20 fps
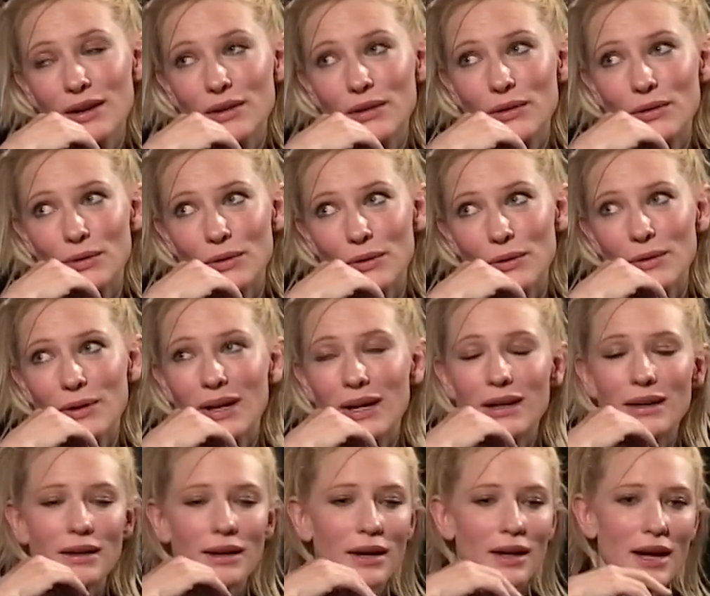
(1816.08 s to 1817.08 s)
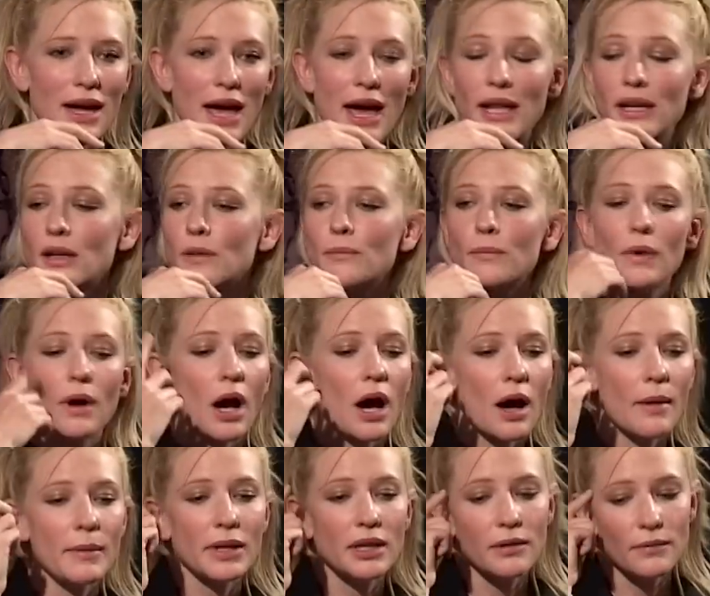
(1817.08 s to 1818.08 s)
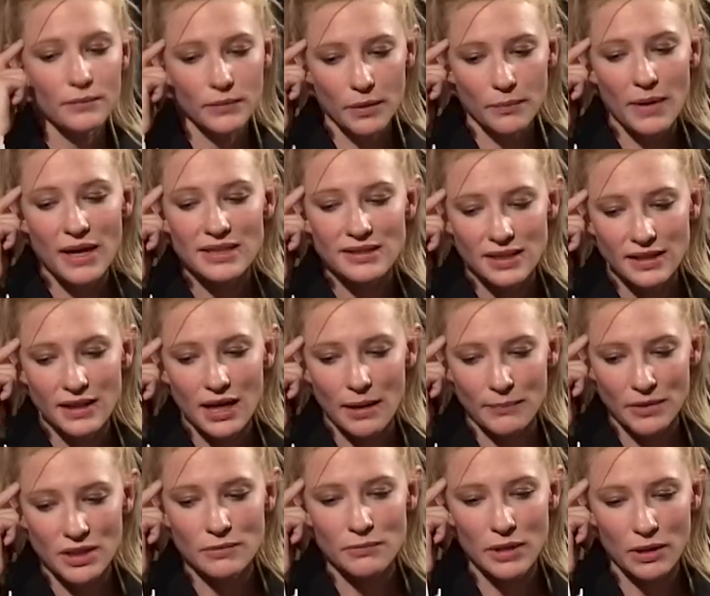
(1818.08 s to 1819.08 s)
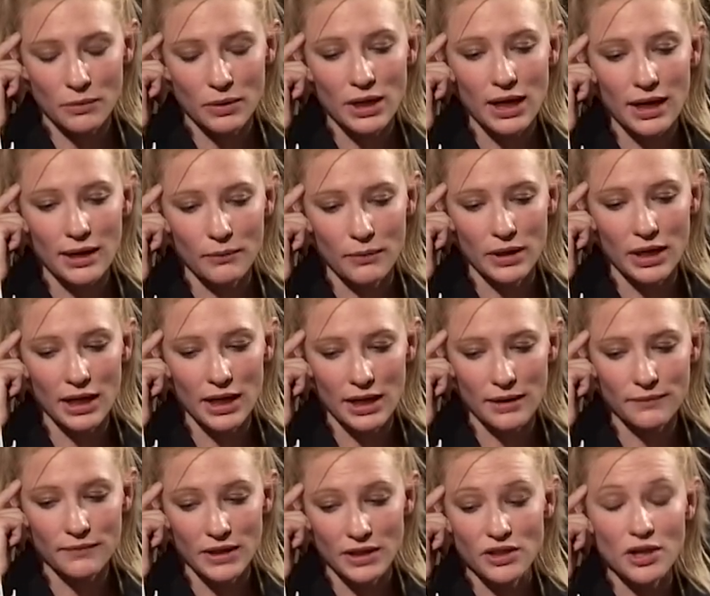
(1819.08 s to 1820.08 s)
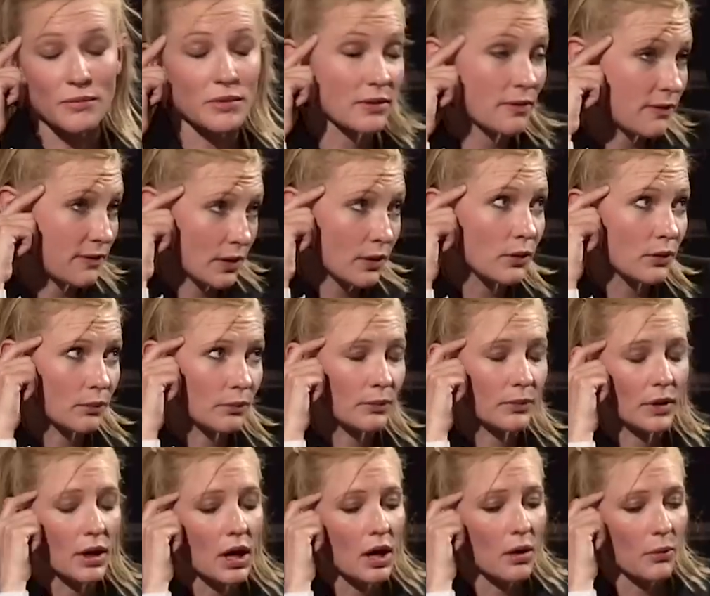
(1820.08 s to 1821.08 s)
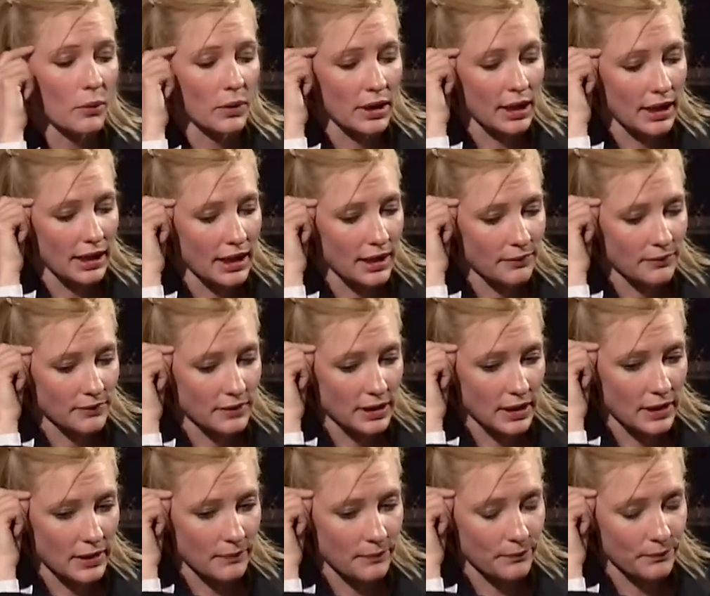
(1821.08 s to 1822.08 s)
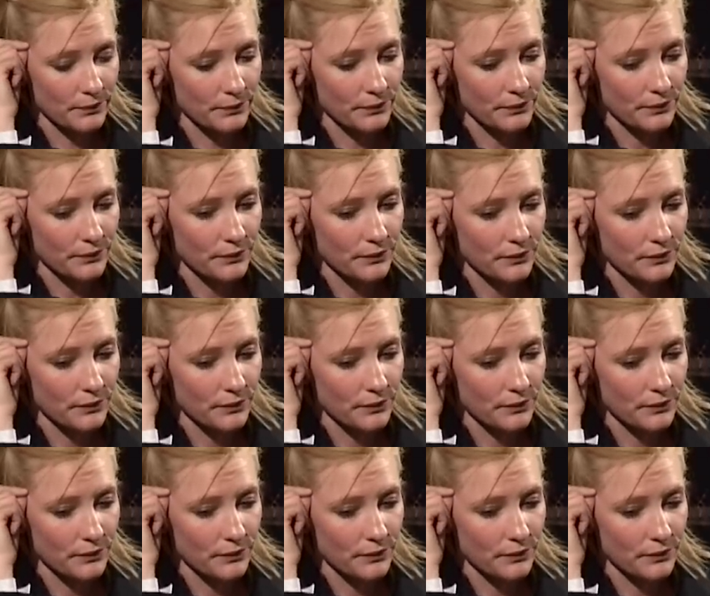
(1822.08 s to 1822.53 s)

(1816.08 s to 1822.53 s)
You know, uh, and the, I mean, the, the best thing that happened to me when I when I left, in terms of film, when I left um,